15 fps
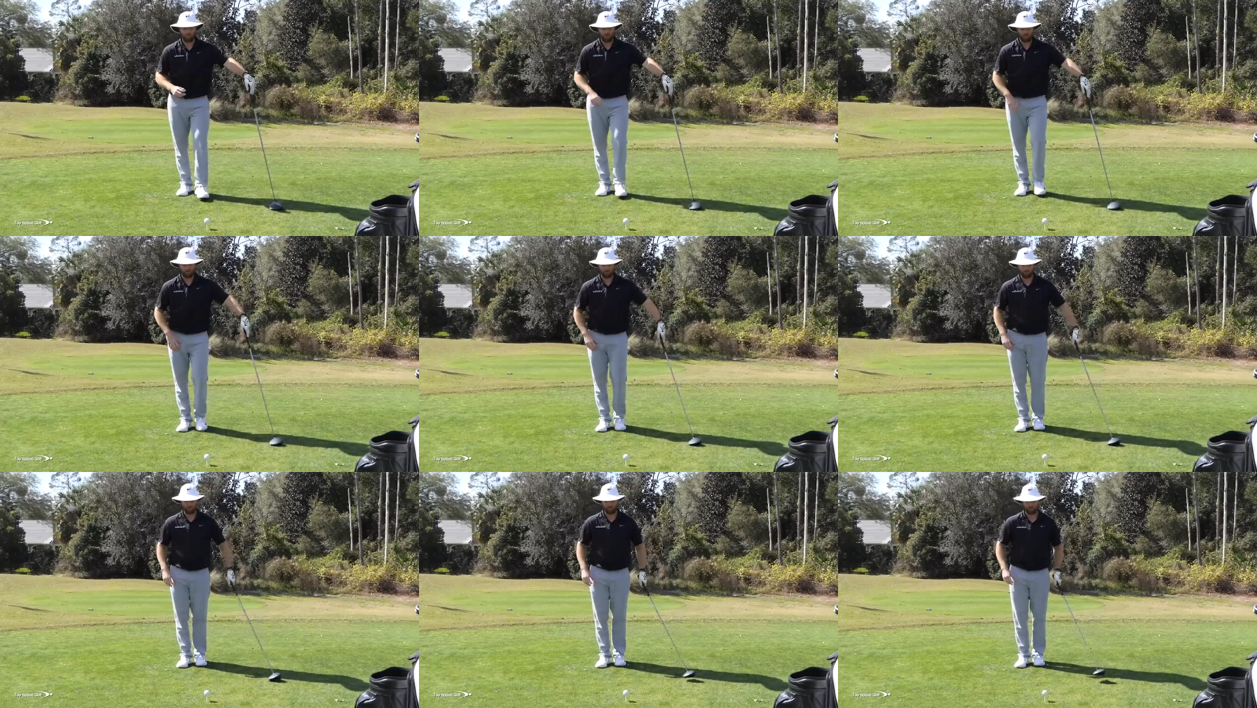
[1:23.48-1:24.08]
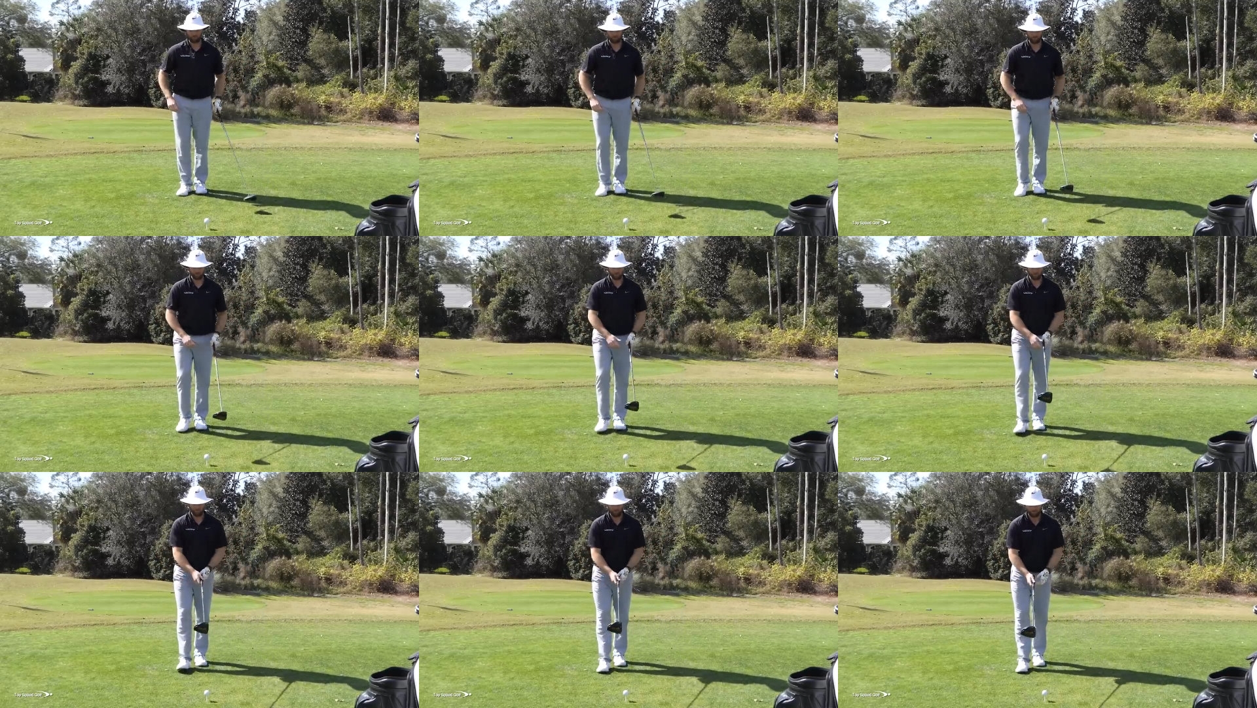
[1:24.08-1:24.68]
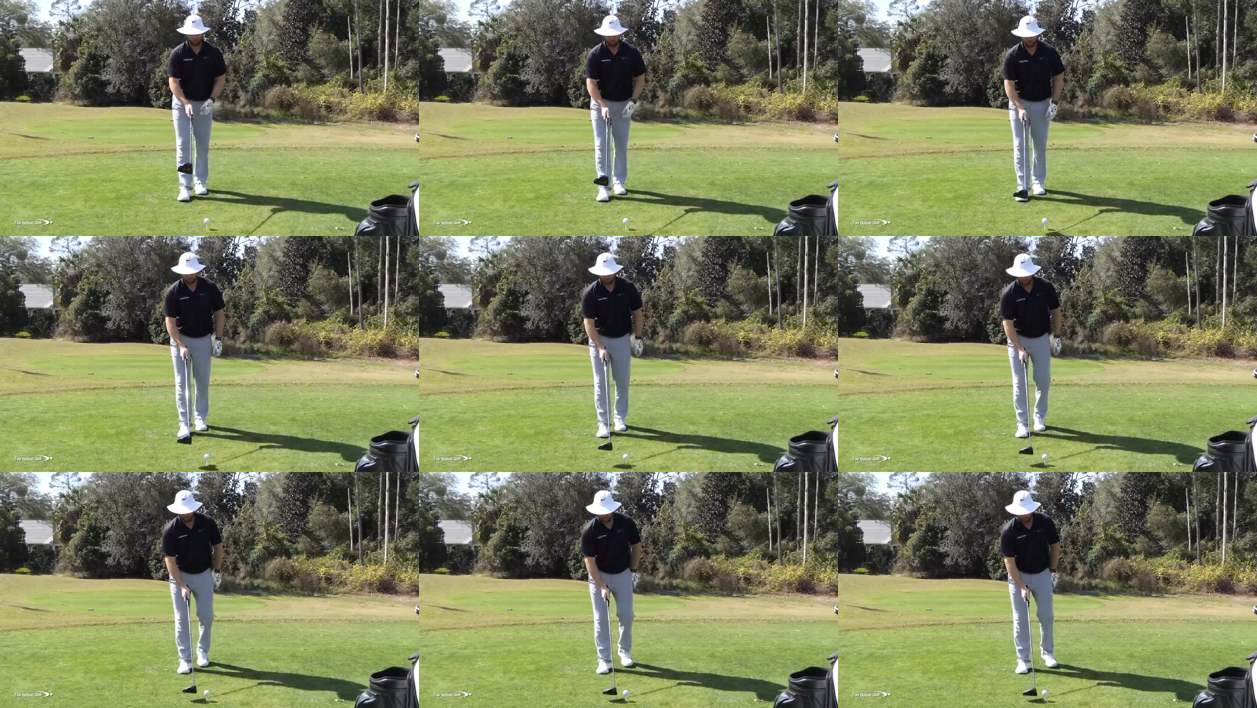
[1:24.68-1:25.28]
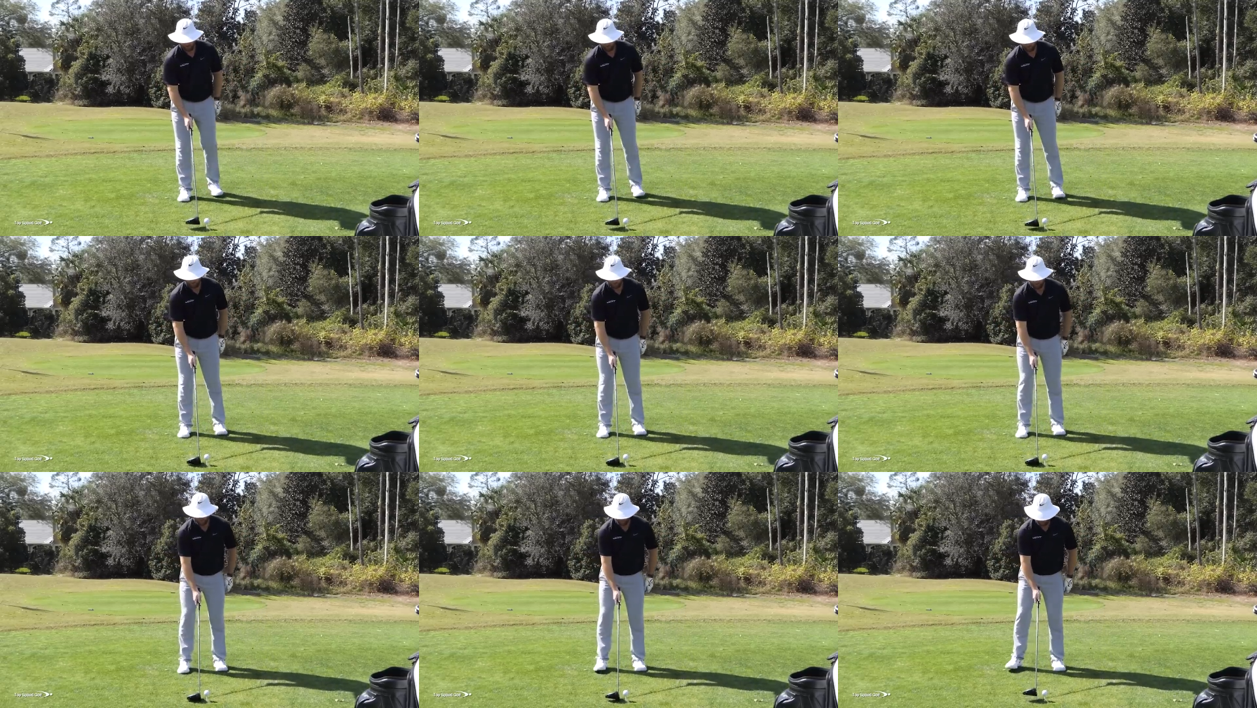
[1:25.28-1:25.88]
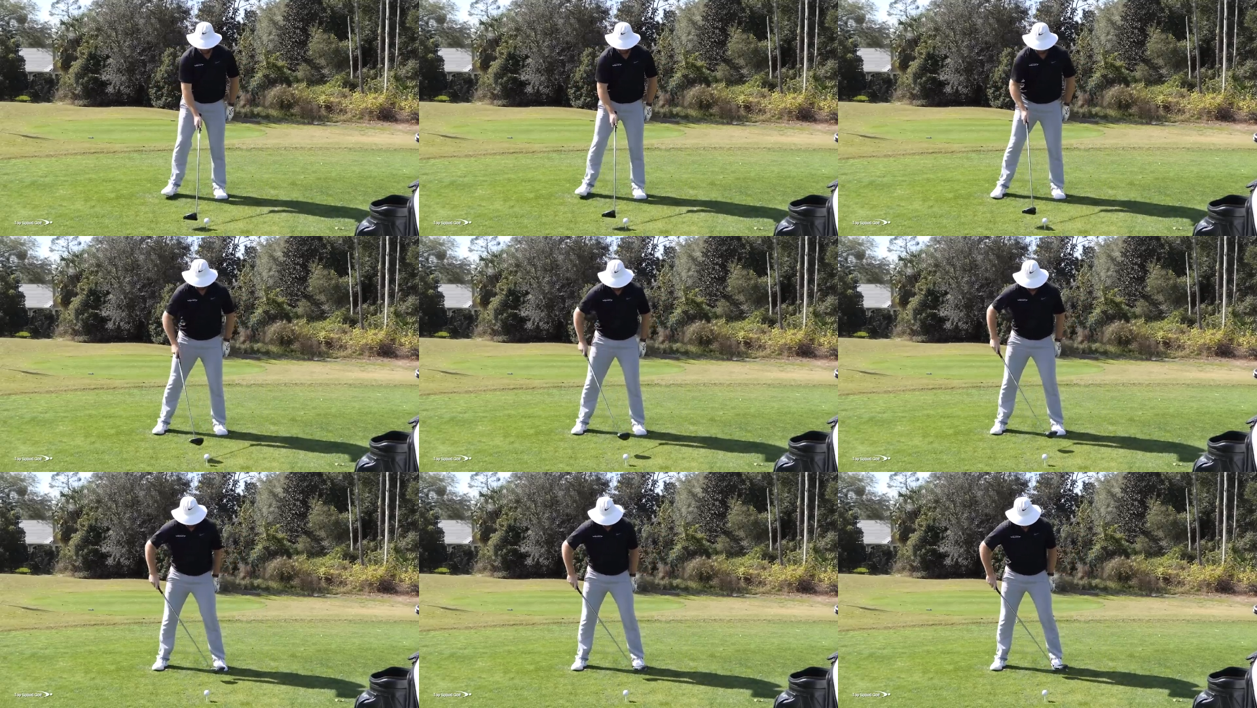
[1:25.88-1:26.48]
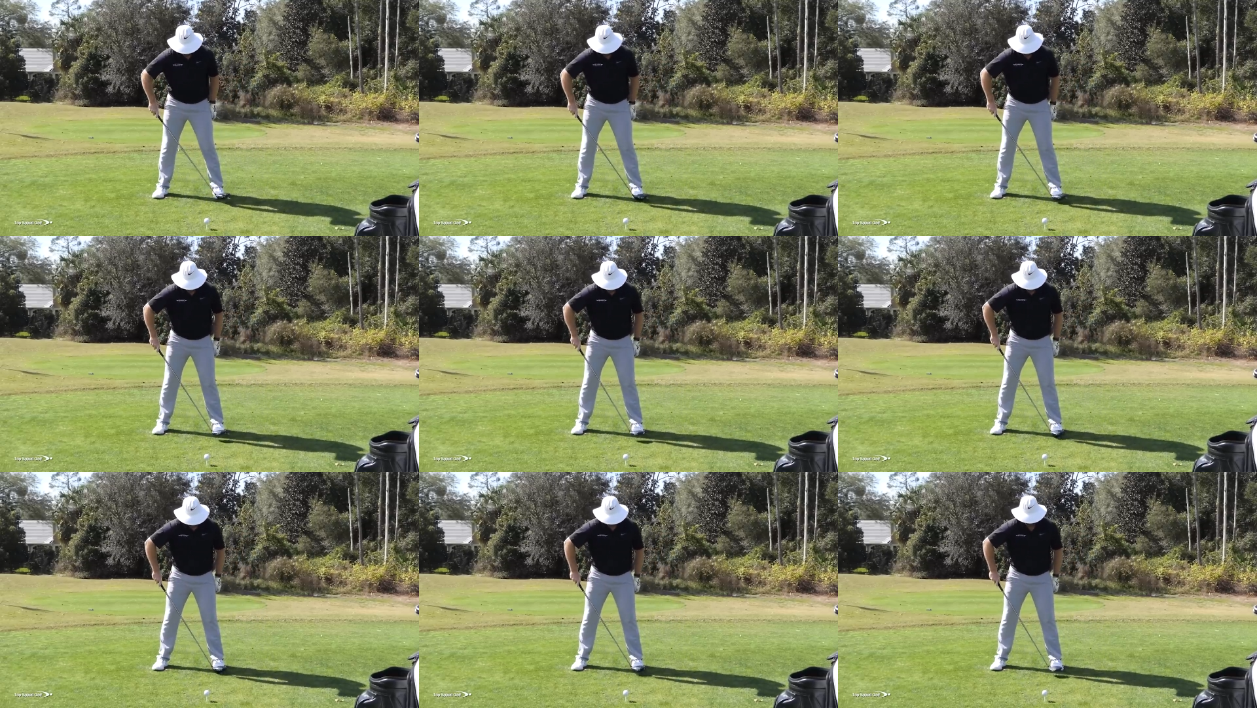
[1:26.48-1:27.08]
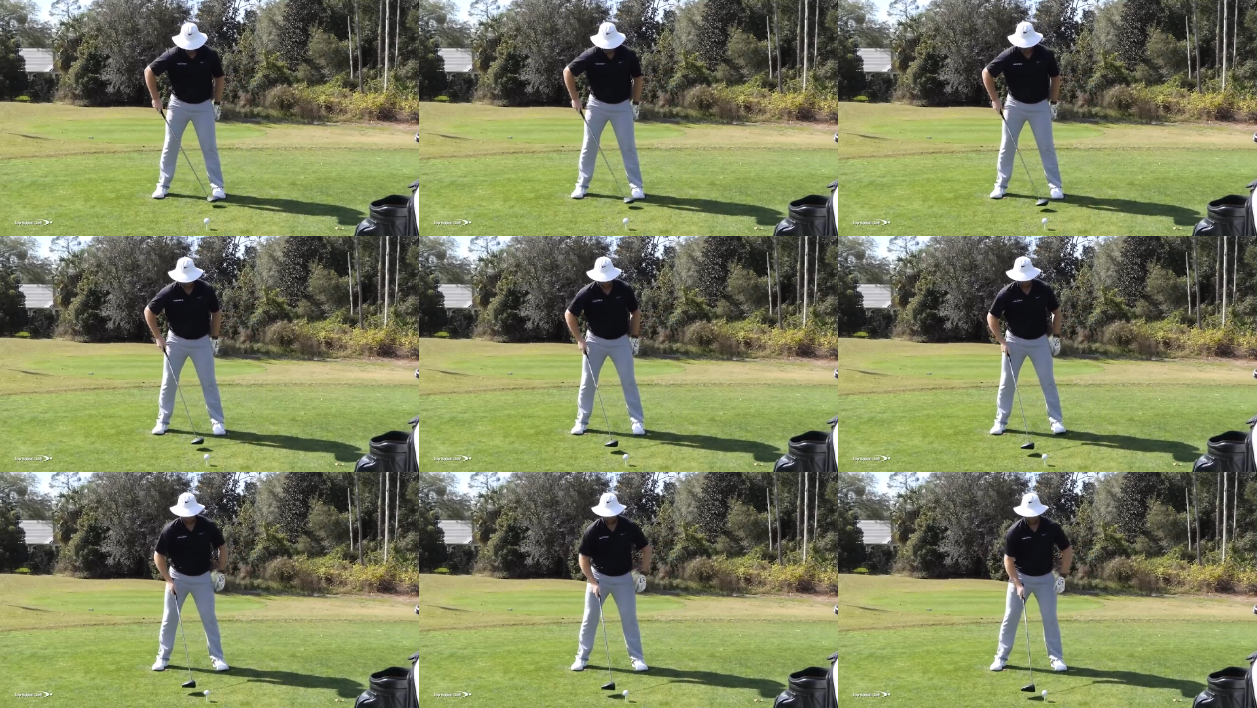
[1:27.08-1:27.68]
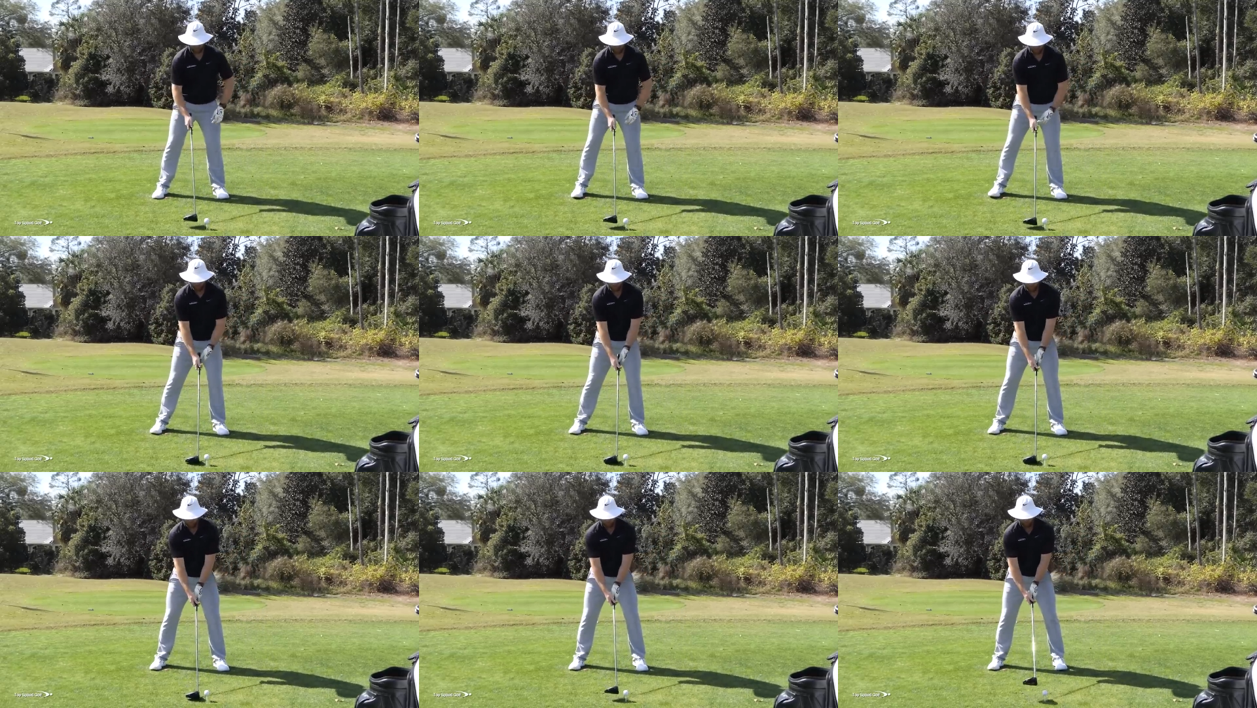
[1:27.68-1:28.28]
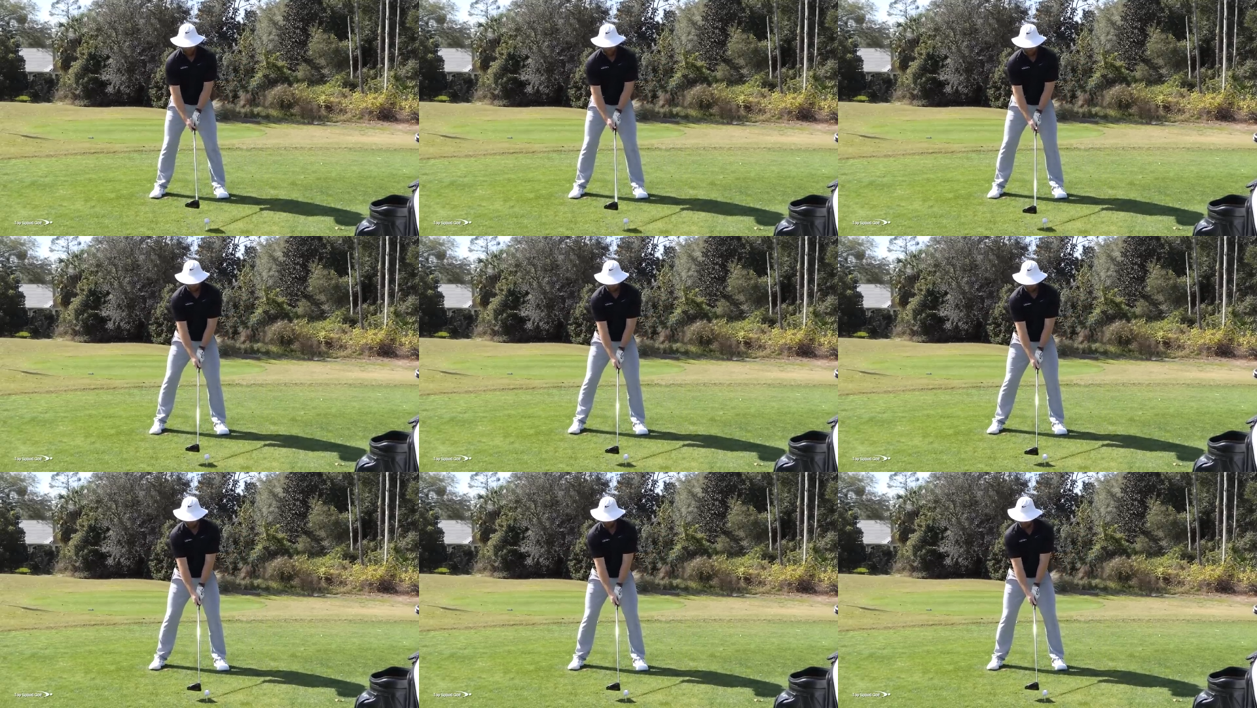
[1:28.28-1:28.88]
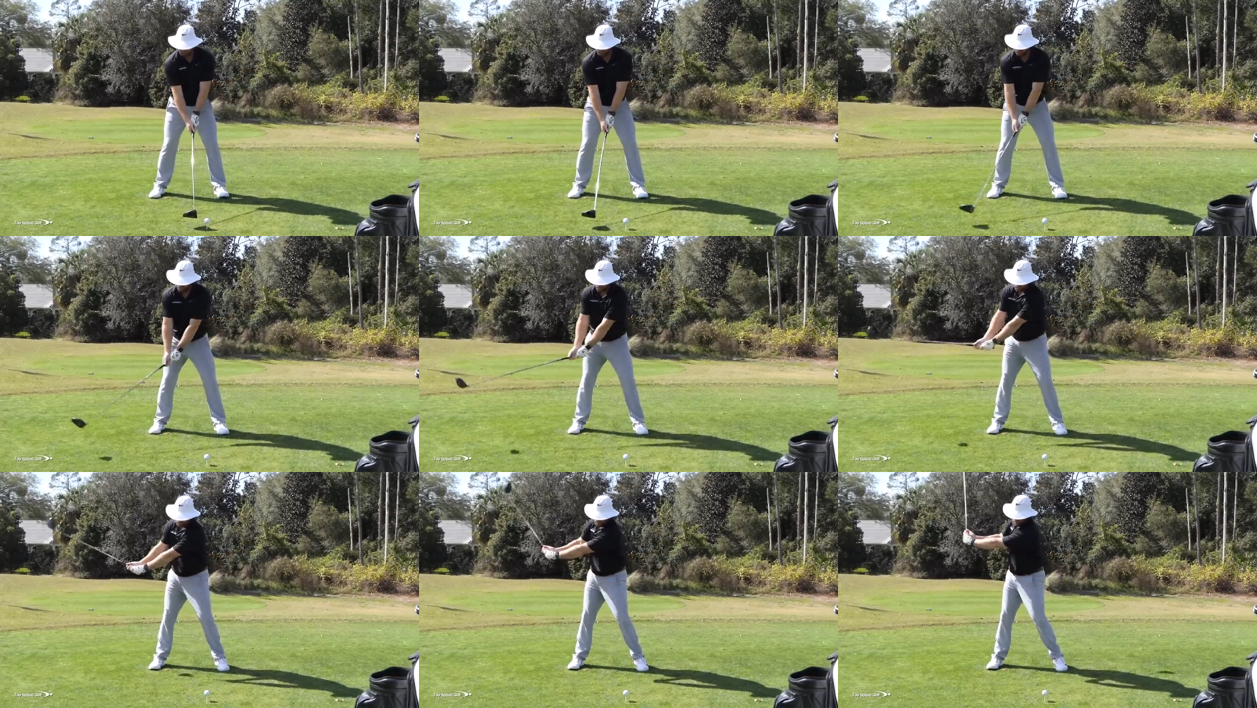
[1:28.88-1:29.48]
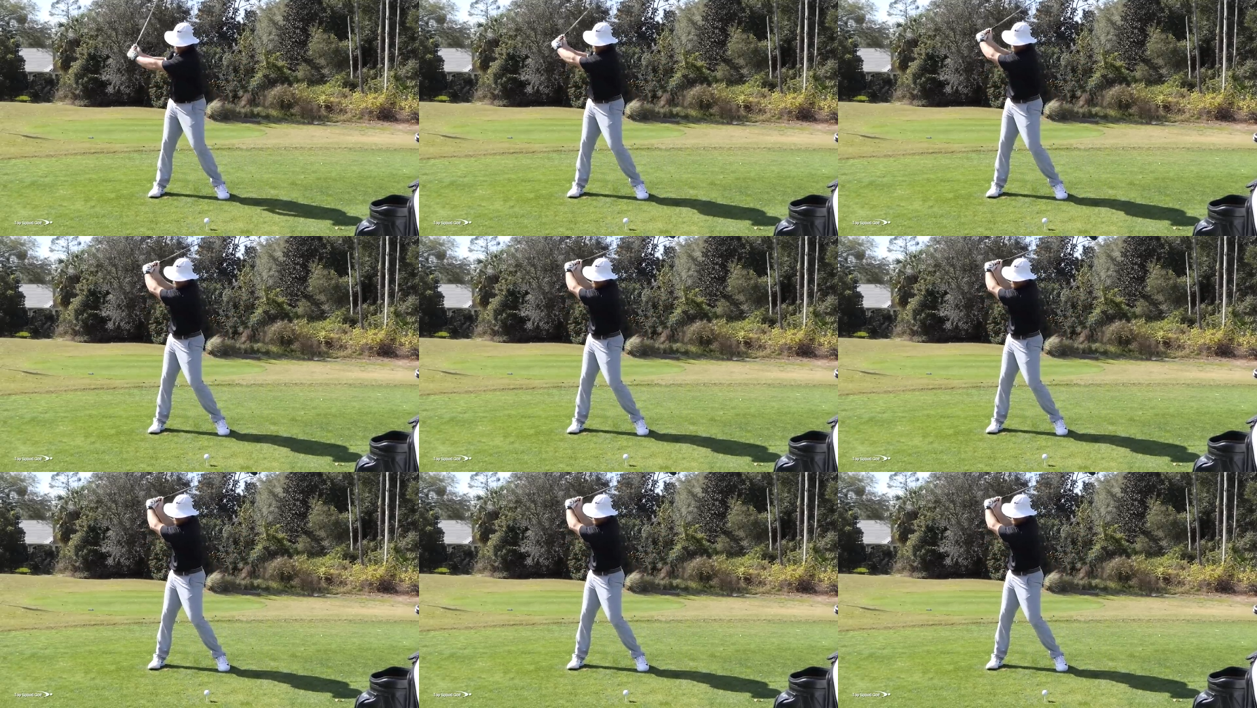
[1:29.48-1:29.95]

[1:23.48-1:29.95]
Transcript: [unreadable: no face in view]